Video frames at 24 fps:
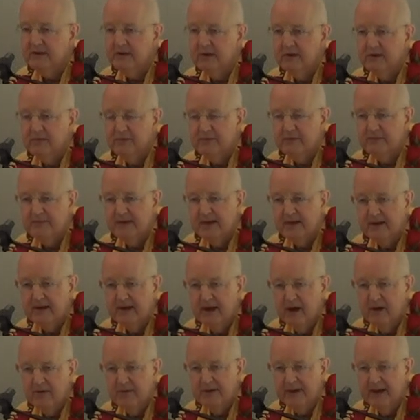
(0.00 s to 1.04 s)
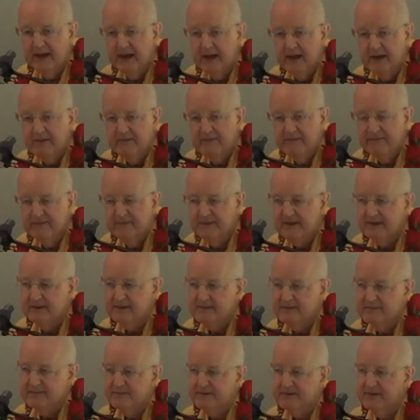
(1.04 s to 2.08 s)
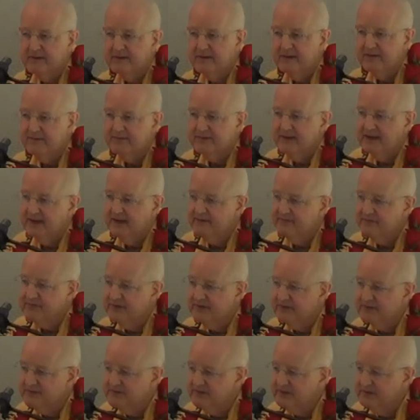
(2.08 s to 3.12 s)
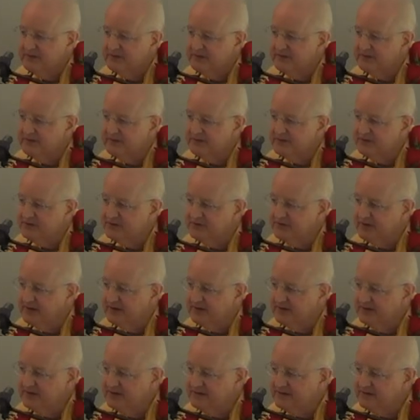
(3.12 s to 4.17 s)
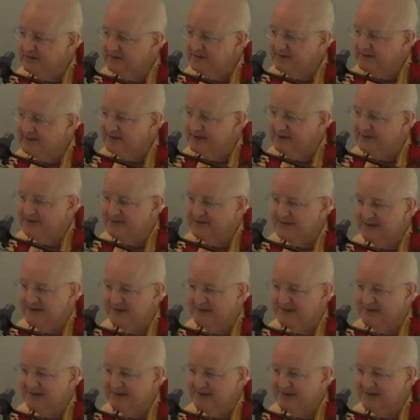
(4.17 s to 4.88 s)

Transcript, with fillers: go for about an hour and a half because we don't have to have translation into Chinese. It saves